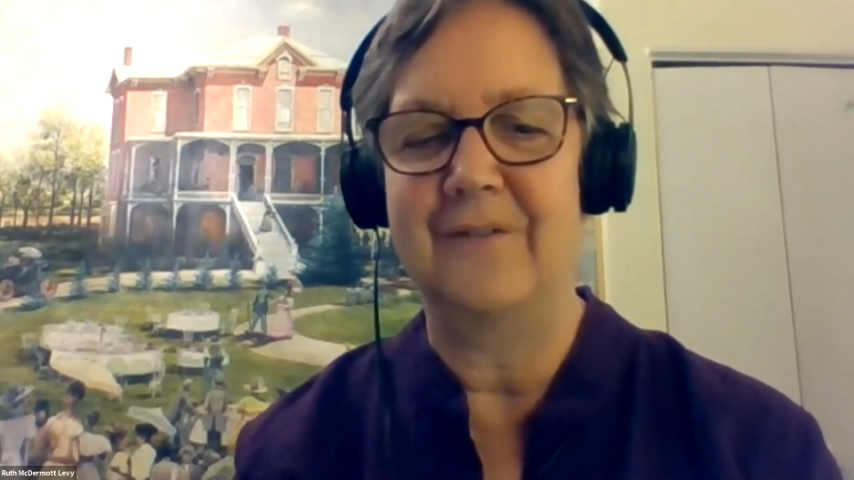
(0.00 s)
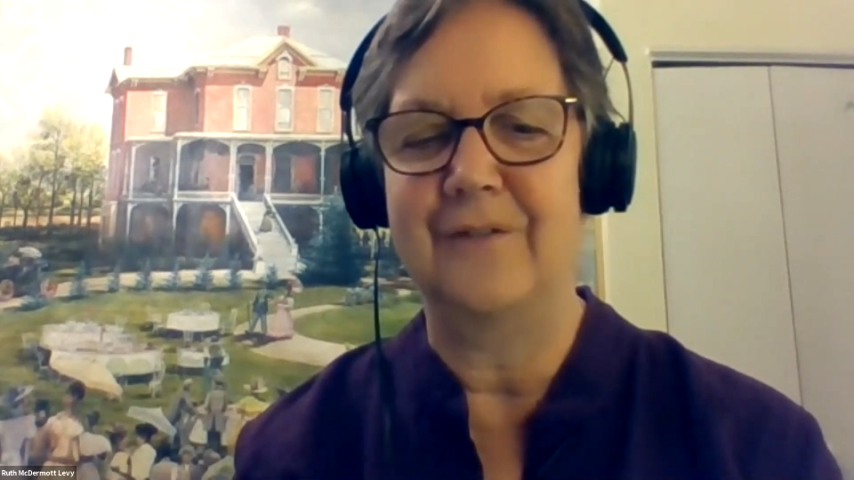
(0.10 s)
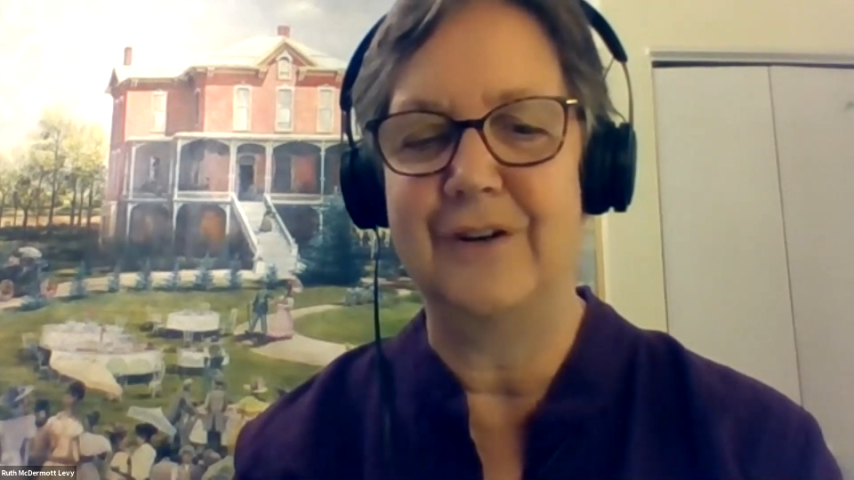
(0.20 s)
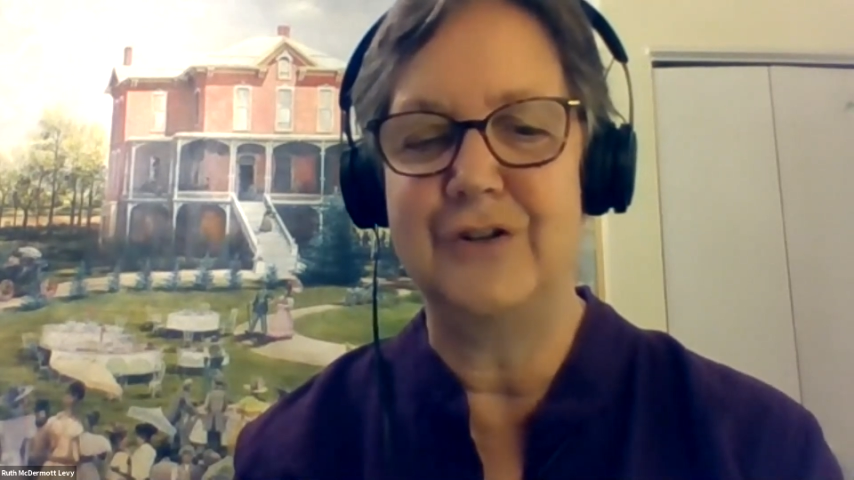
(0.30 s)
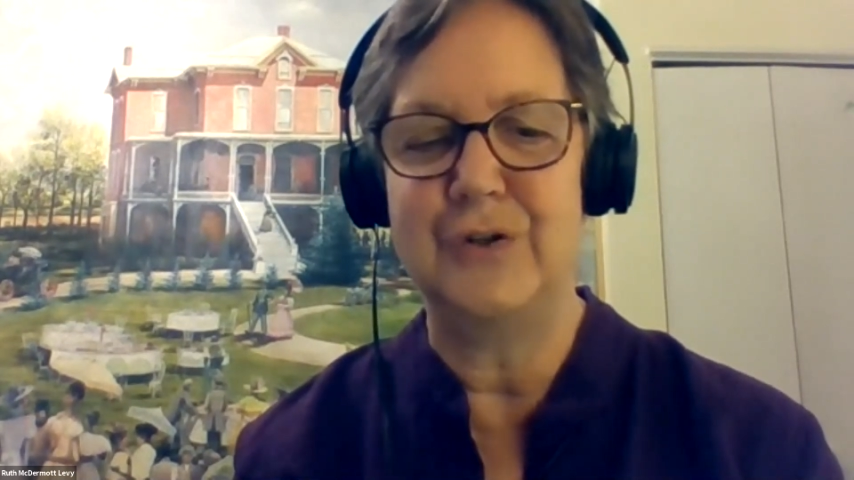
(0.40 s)

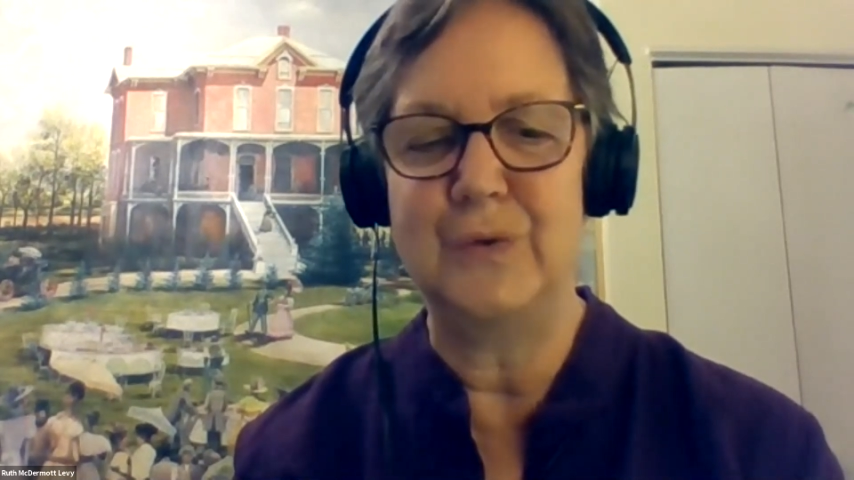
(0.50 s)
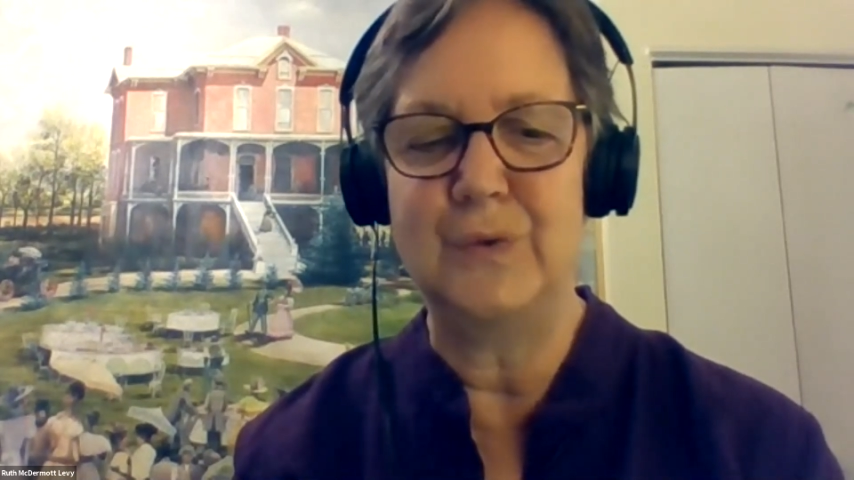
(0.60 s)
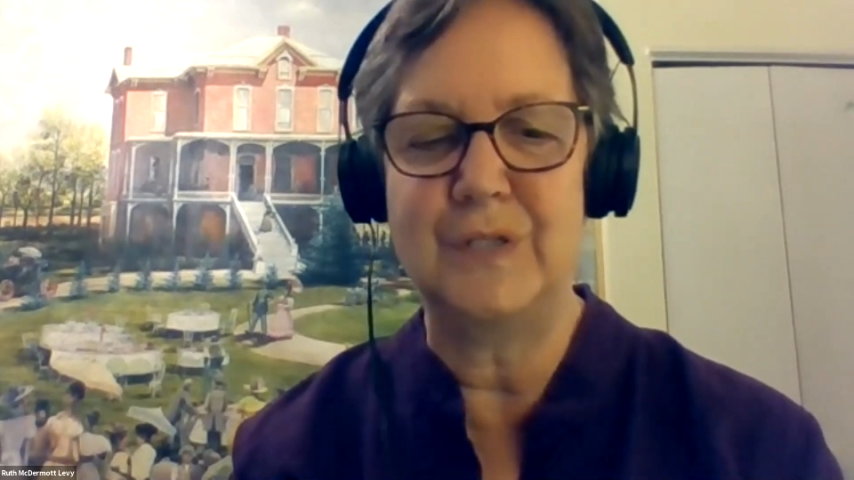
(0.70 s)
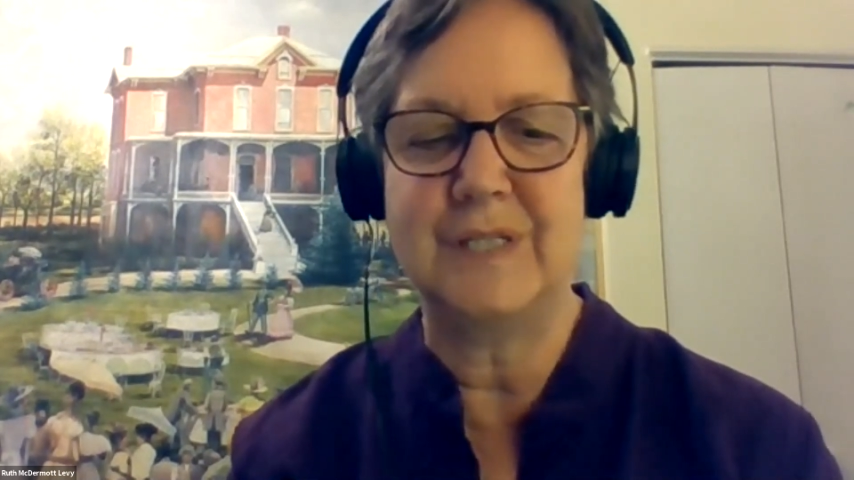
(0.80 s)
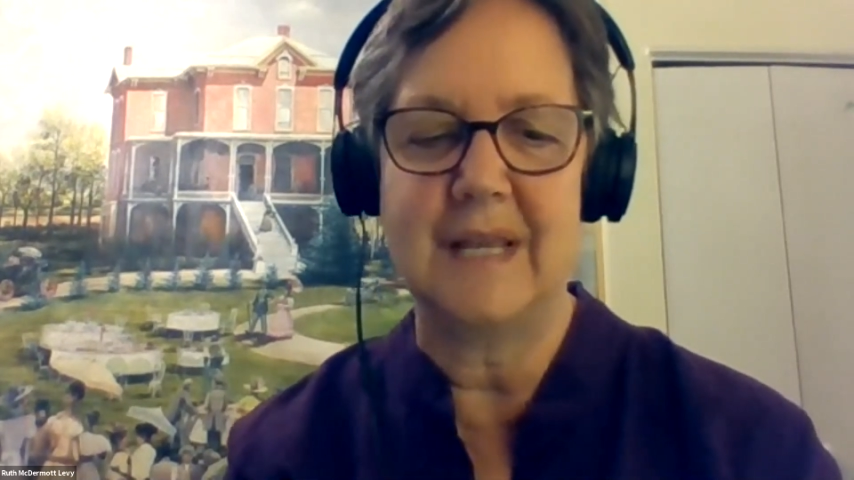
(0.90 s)

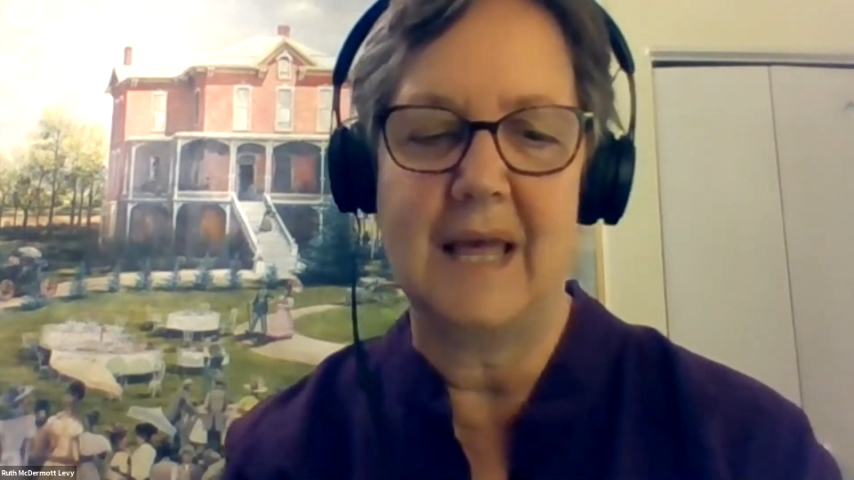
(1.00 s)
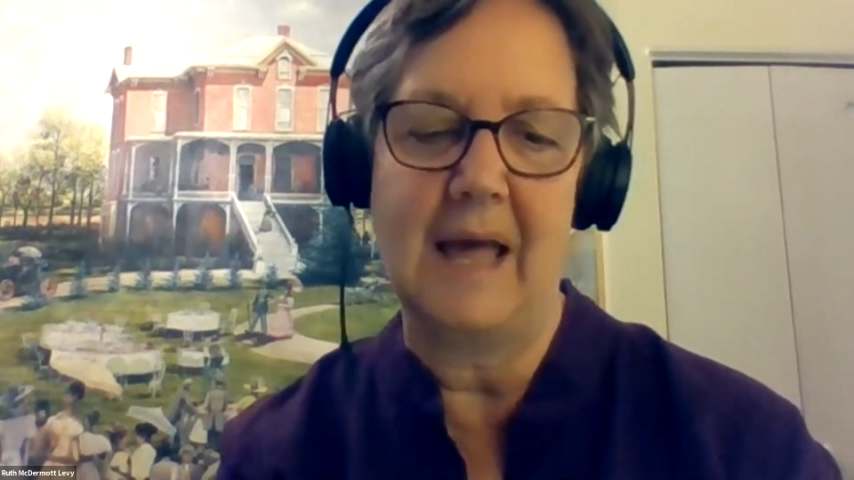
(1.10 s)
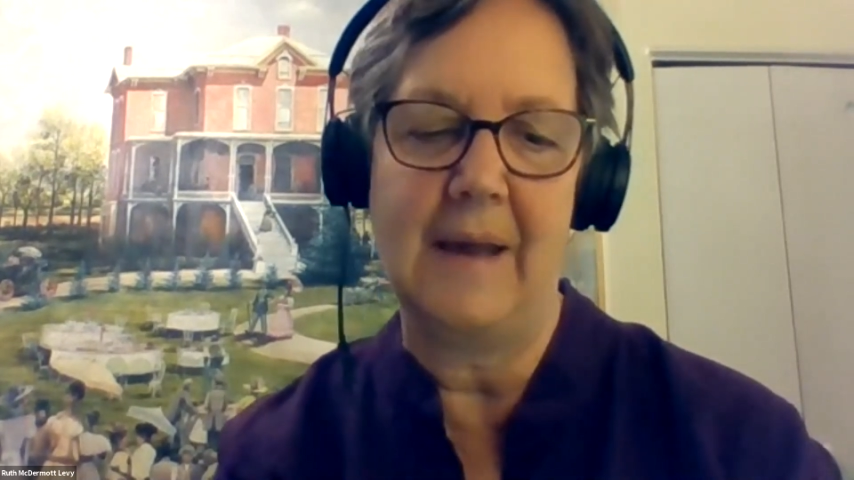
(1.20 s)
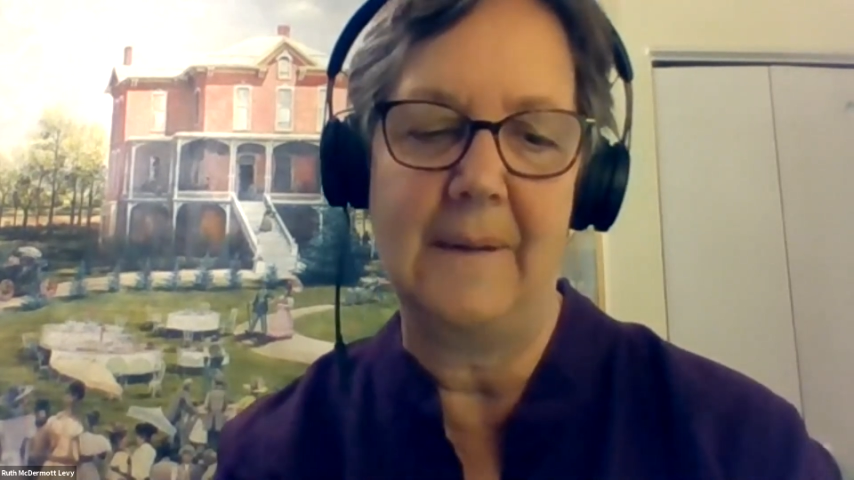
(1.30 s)
reduce,